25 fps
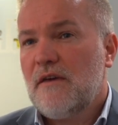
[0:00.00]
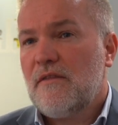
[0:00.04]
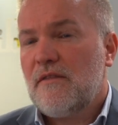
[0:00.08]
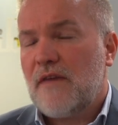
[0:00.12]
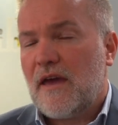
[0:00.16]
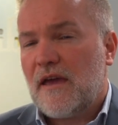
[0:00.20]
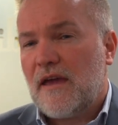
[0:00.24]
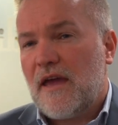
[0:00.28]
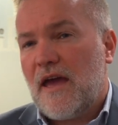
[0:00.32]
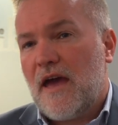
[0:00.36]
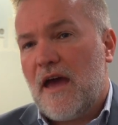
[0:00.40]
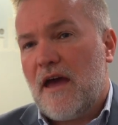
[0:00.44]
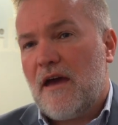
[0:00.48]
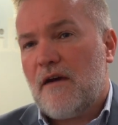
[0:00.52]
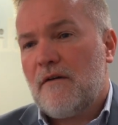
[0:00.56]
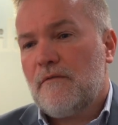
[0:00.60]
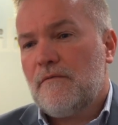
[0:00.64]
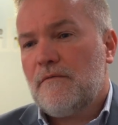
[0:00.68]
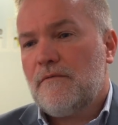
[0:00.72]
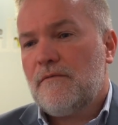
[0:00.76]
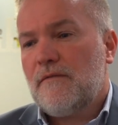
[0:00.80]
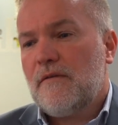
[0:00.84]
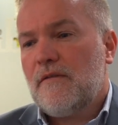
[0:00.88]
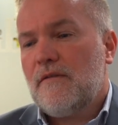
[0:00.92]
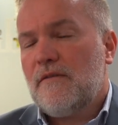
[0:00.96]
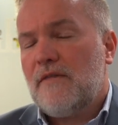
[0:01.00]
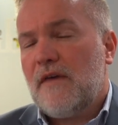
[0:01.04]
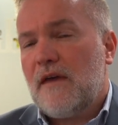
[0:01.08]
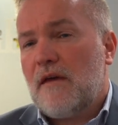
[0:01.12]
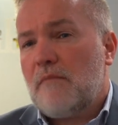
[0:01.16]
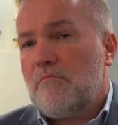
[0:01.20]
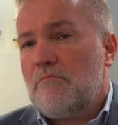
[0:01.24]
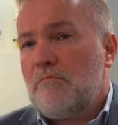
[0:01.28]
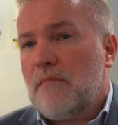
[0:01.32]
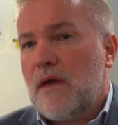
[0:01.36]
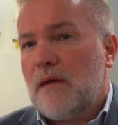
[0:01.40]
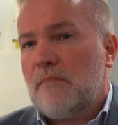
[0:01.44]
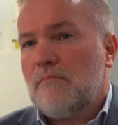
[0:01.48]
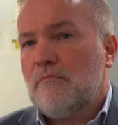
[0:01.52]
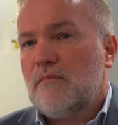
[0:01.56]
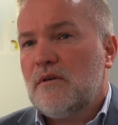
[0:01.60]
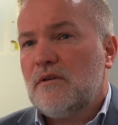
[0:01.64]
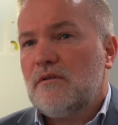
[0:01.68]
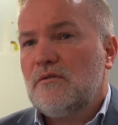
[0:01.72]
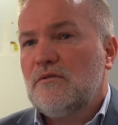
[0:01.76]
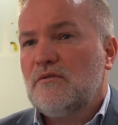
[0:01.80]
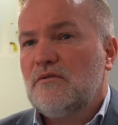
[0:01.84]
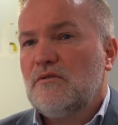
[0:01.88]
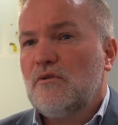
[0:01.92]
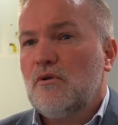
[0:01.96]
They have their
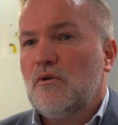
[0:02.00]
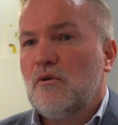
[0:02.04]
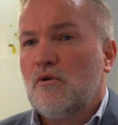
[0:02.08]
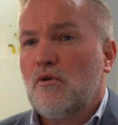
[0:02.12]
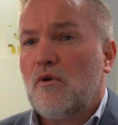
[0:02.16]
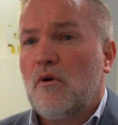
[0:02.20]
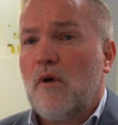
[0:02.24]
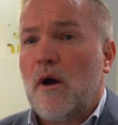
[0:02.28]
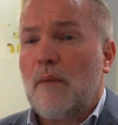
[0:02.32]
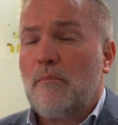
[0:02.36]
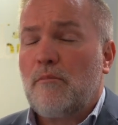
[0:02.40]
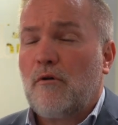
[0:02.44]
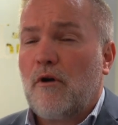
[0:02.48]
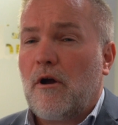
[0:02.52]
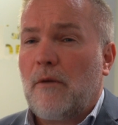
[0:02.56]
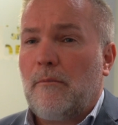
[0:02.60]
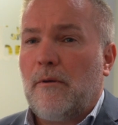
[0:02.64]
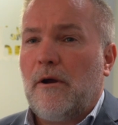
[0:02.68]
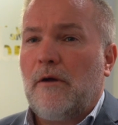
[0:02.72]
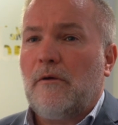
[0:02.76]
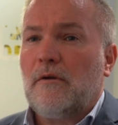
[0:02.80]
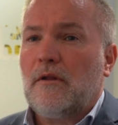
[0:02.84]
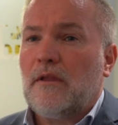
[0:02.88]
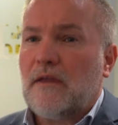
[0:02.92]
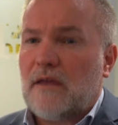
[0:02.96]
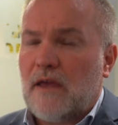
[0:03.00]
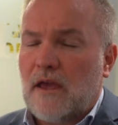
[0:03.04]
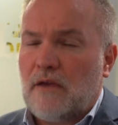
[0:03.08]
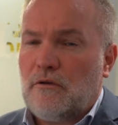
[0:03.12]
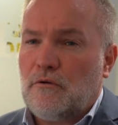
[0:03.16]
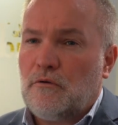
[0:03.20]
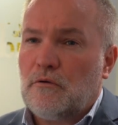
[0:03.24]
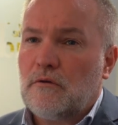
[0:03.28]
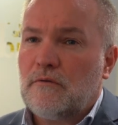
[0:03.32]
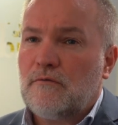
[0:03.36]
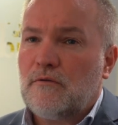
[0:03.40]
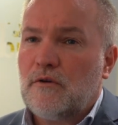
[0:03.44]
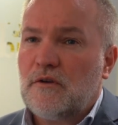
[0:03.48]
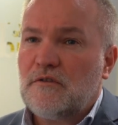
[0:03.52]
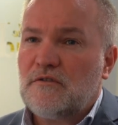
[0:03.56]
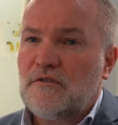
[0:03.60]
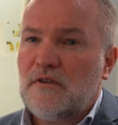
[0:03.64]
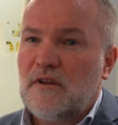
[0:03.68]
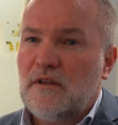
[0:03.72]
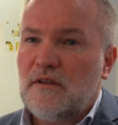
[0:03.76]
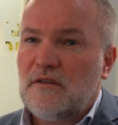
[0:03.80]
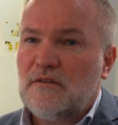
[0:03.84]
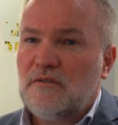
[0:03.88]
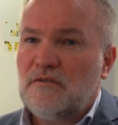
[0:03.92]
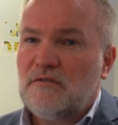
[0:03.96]
members who are primarily at
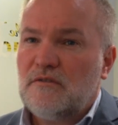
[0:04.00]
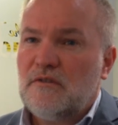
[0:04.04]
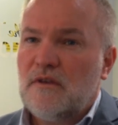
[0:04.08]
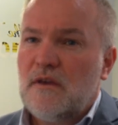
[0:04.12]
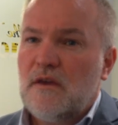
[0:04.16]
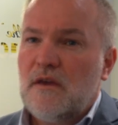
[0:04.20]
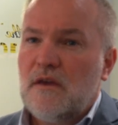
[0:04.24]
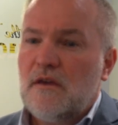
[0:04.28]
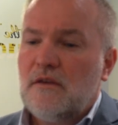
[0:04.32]
universities.